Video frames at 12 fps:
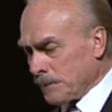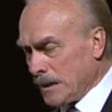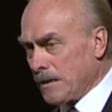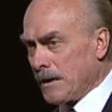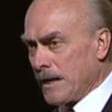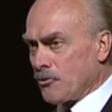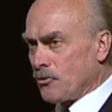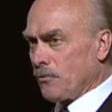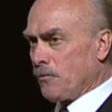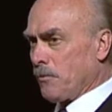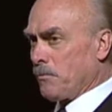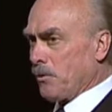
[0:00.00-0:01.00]
in the National
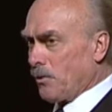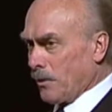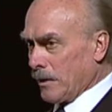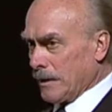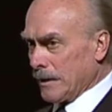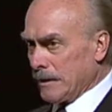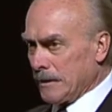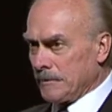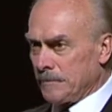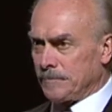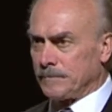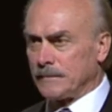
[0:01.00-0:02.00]
Football League.
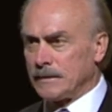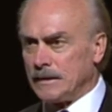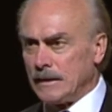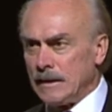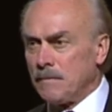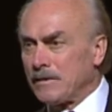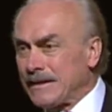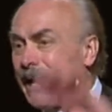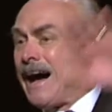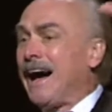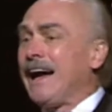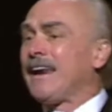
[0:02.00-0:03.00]
But the
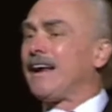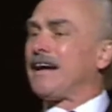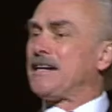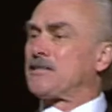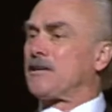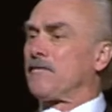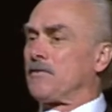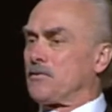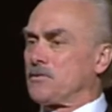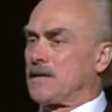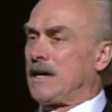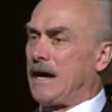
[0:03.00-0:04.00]
highlights of
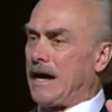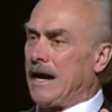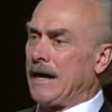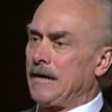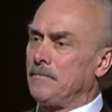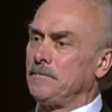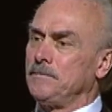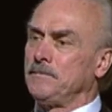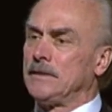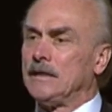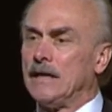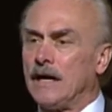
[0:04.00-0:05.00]
those times
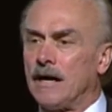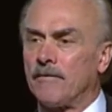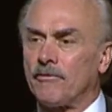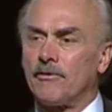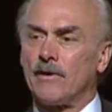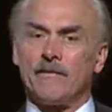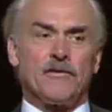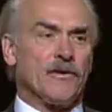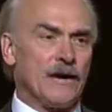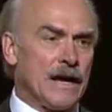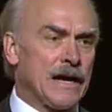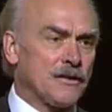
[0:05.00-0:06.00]
are forever
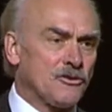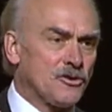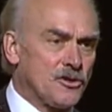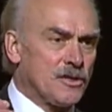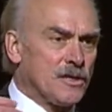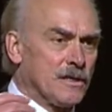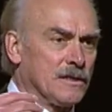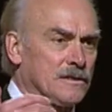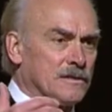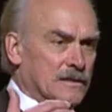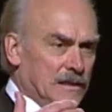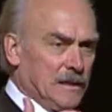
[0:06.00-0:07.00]
etched
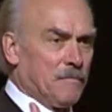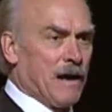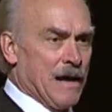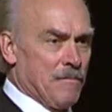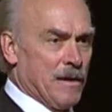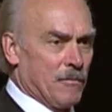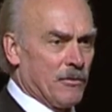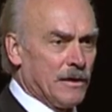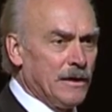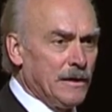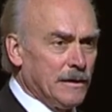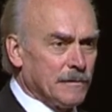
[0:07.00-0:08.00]
in my
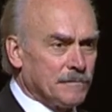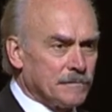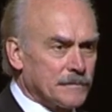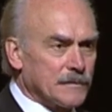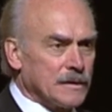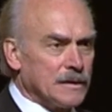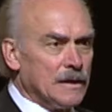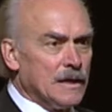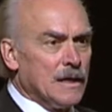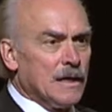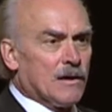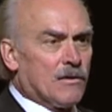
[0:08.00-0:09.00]
memory.
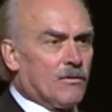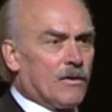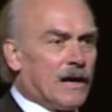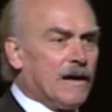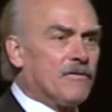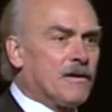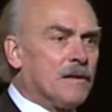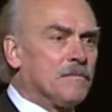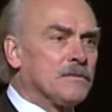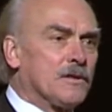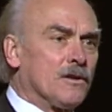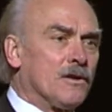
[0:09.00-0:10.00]
What I've come
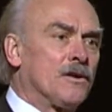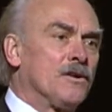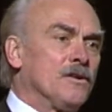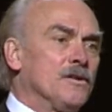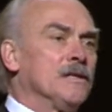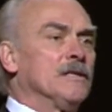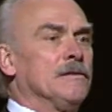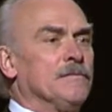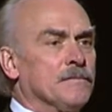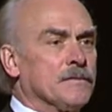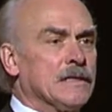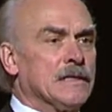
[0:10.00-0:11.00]
to learn
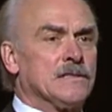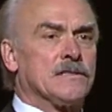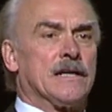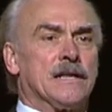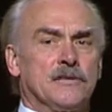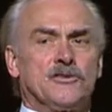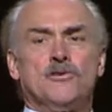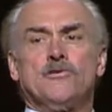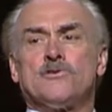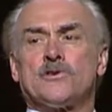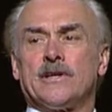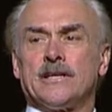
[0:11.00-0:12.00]
is that it's
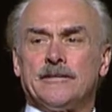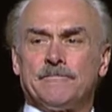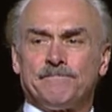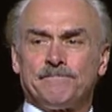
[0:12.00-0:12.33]
usually